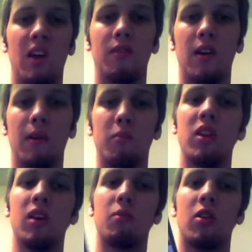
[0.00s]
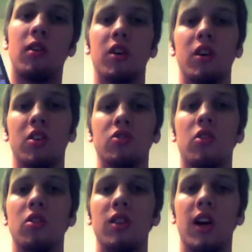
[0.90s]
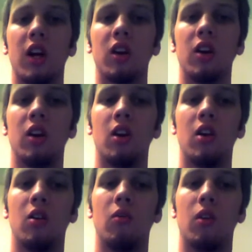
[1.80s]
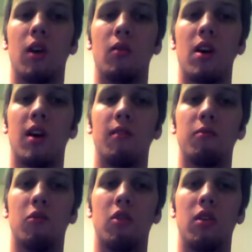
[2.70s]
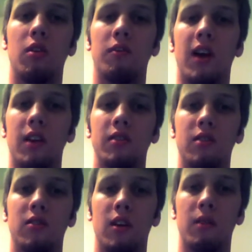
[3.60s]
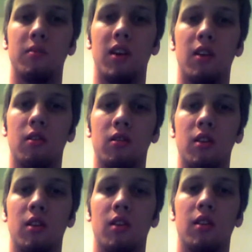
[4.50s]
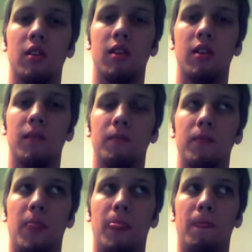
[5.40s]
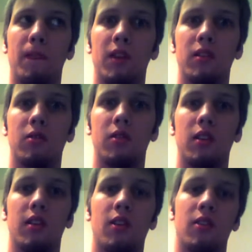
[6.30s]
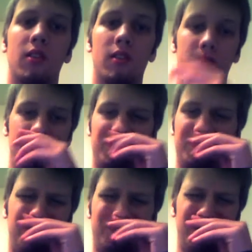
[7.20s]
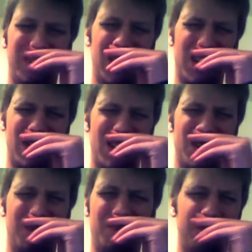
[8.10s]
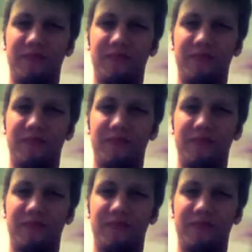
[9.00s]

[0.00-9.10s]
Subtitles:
If I'm playing more of a control deck where I want to have more fatties to drop down that don't get countered, then